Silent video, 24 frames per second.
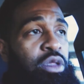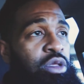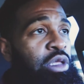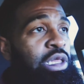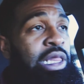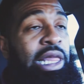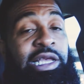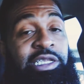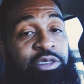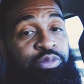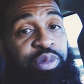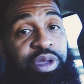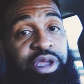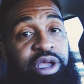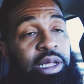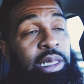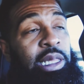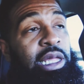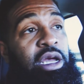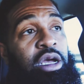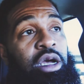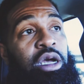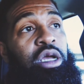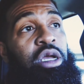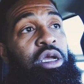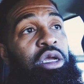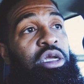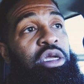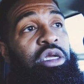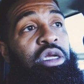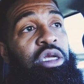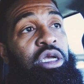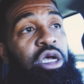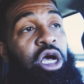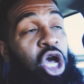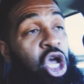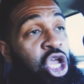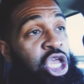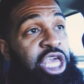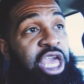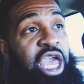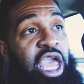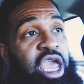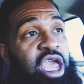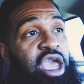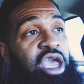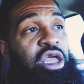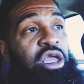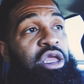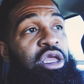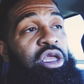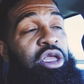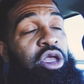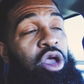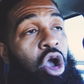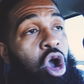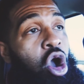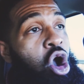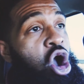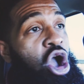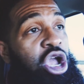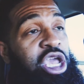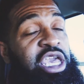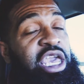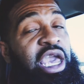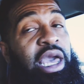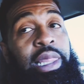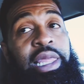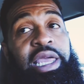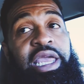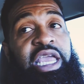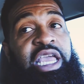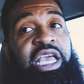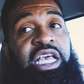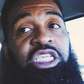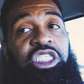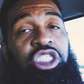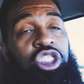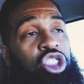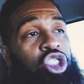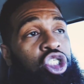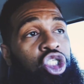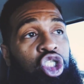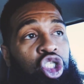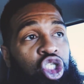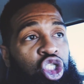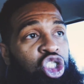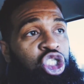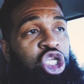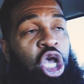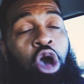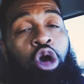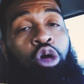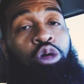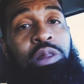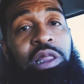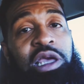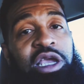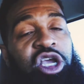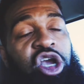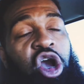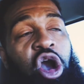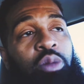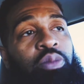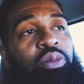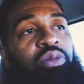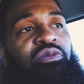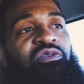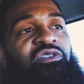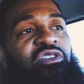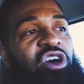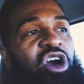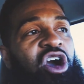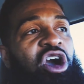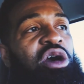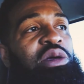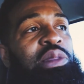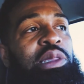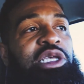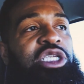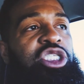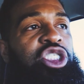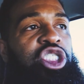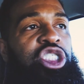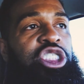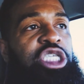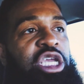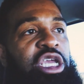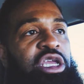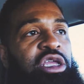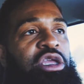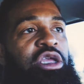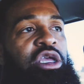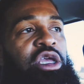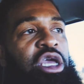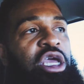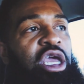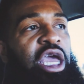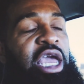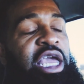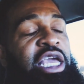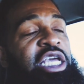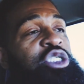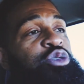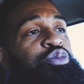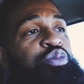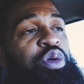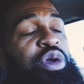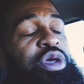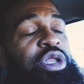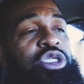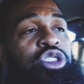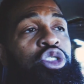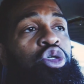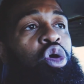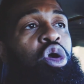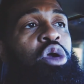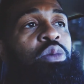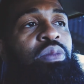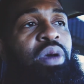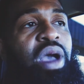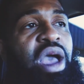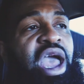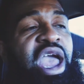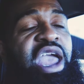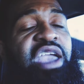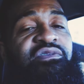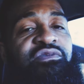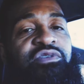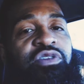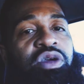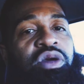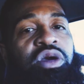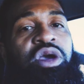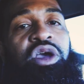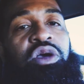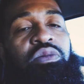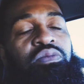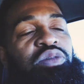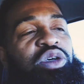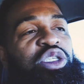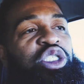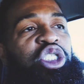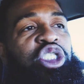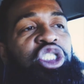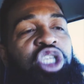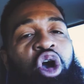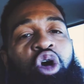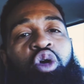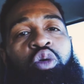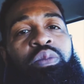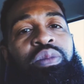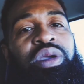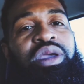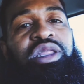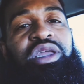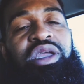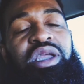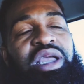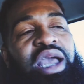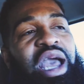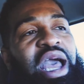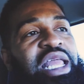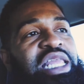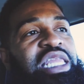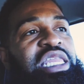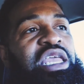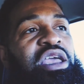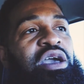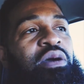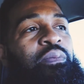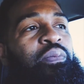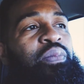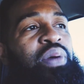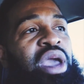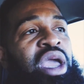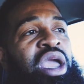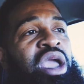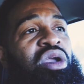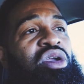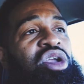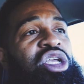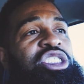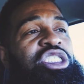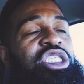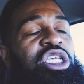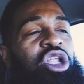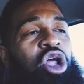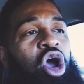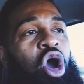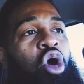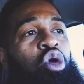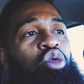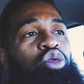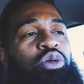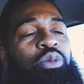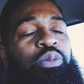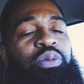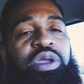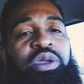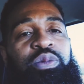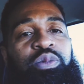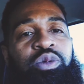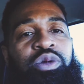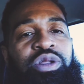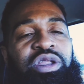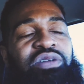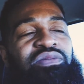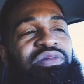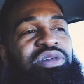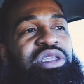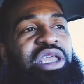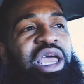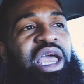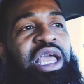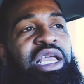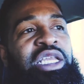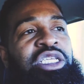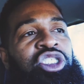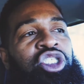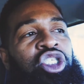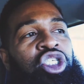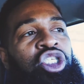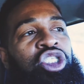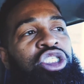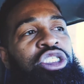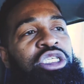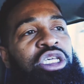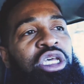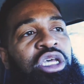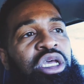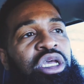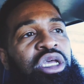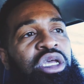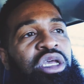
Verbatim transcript: Let's be clear. Again, R. Kelly is totally culpable for all this shit and his predatory behavior. But so many goddamn parents and older people and everything just